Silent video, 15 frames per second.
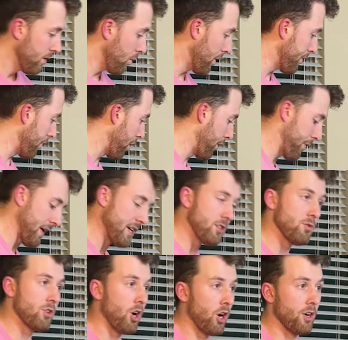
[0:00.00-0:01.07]
with our thank
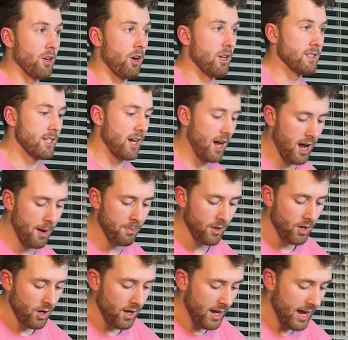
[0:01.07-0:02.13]
you card on top,
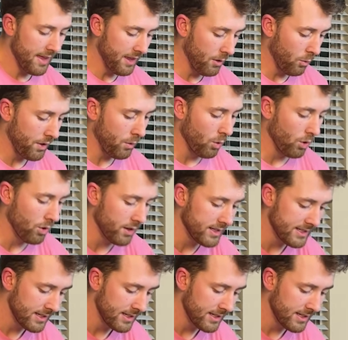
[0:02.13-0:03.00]
and then we will